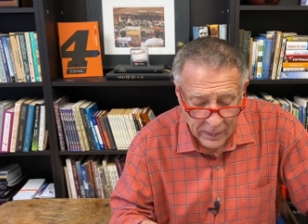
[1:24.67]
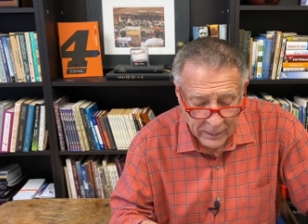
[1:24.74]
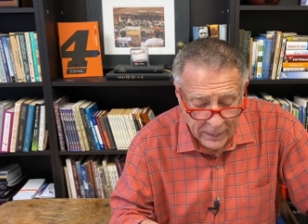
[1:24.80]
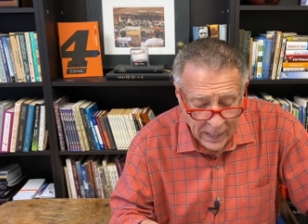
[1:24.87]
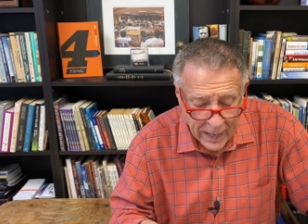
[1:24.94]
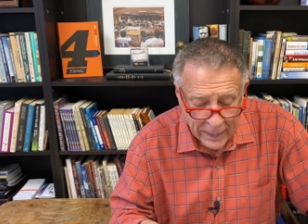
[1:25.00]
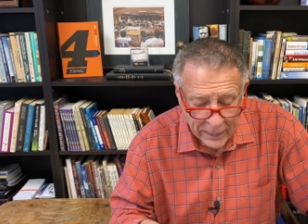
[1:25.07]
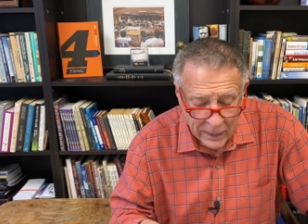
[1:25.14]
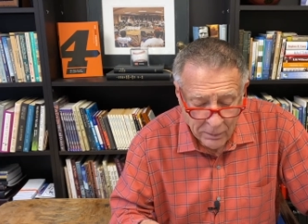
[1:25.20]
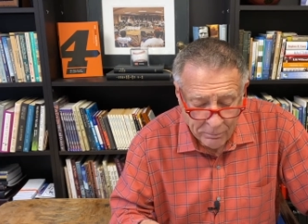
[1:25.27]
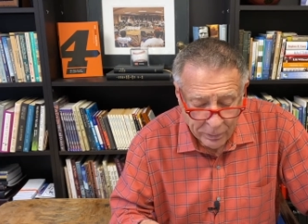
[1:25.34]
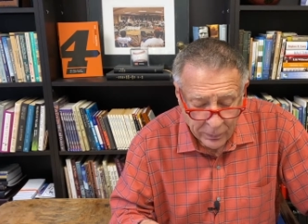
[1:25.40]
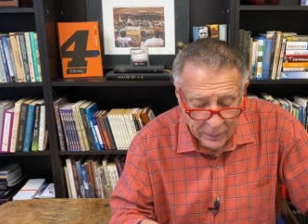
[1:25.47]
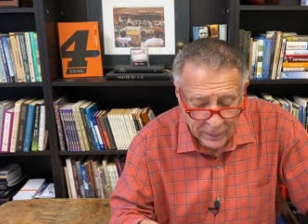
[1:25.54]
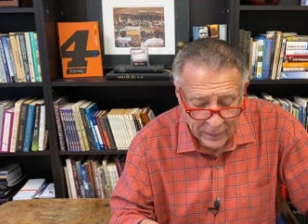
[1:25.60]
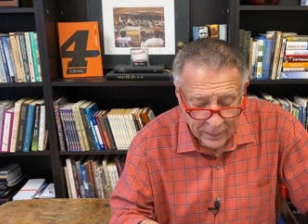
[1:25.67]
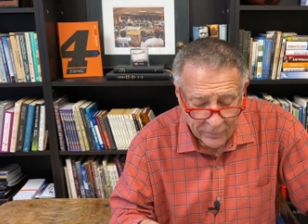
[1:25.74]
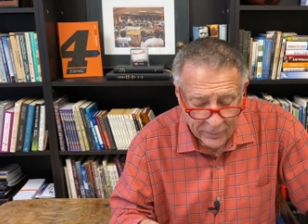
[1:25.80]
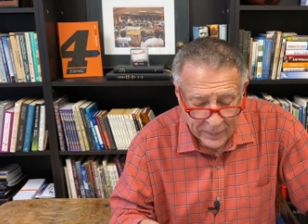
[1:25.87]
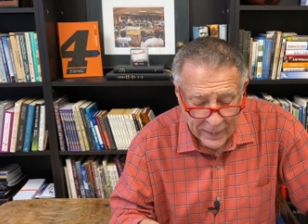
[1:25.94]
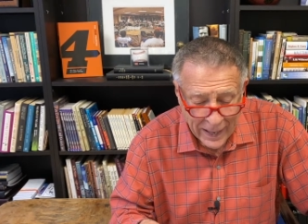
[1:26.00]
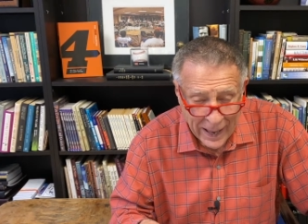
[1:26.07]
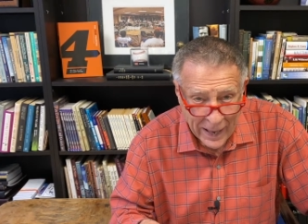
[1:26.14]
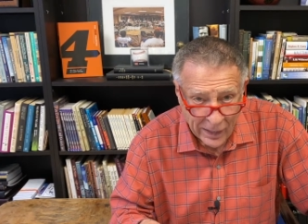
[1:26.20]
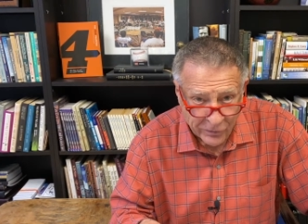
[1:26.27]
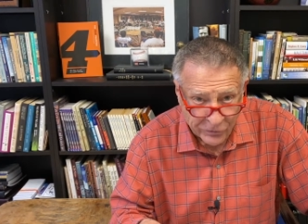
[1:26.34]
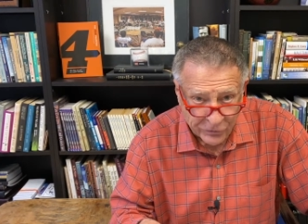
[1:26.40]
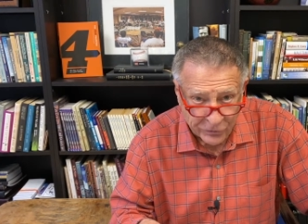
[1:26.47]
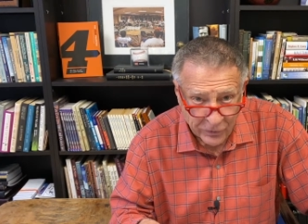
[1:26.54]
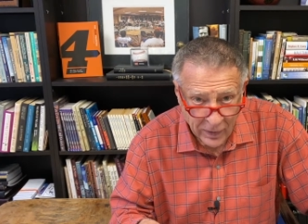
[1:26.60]
Kindly put it in the
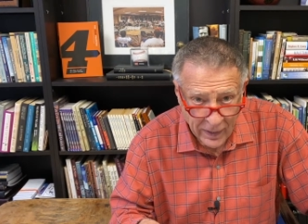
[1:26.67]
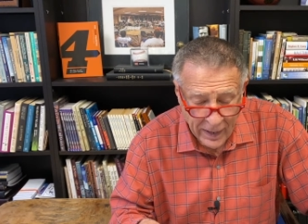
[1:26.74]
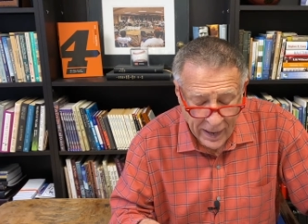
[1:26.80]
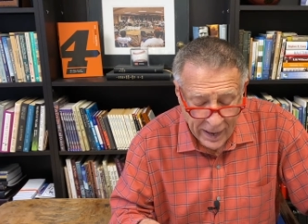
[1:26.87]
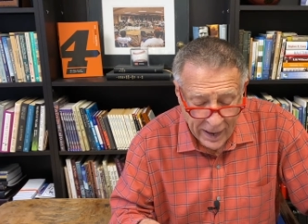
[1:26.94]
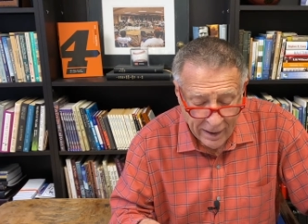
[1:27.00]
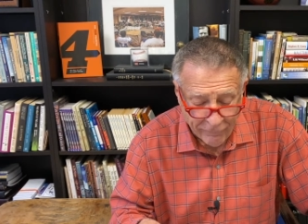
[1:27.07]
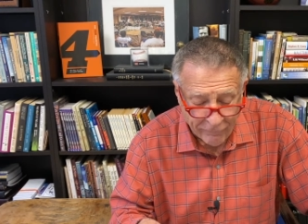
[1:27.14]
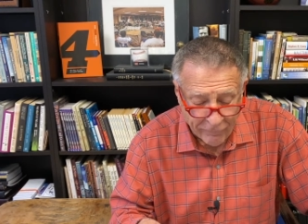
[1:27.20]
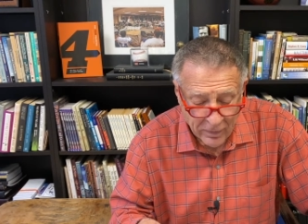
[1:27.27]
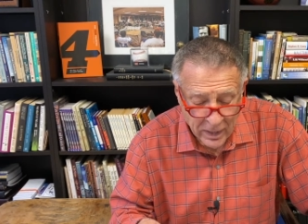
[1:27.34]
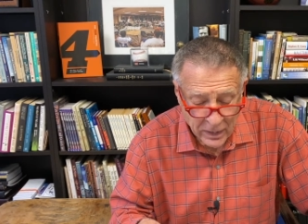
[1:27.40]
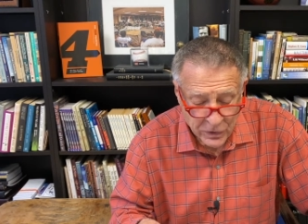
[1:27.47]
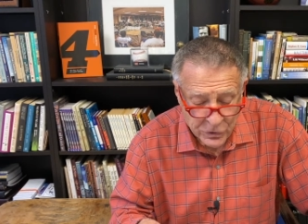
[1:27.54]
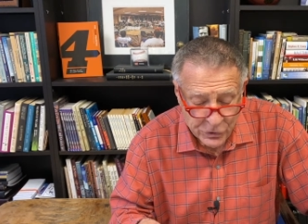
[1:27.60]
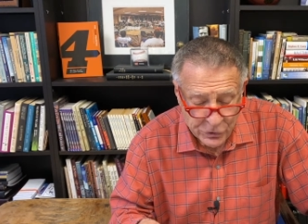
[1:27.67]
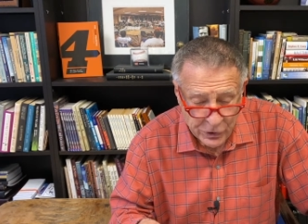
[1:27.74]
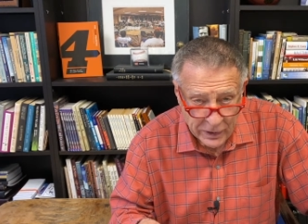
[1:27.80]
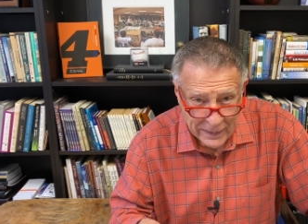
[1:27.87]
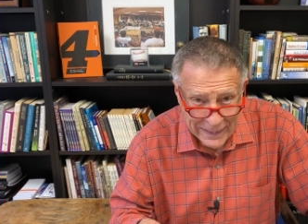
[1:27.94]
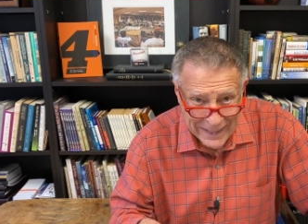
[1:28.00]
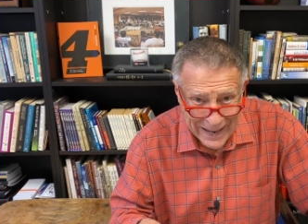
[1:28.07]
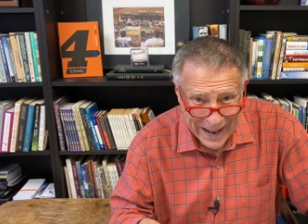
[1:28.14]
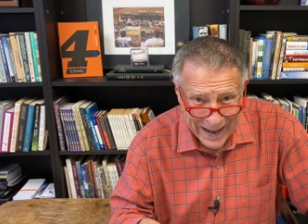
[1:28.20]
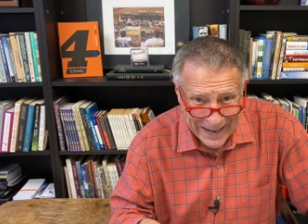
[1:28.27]
SFGTD,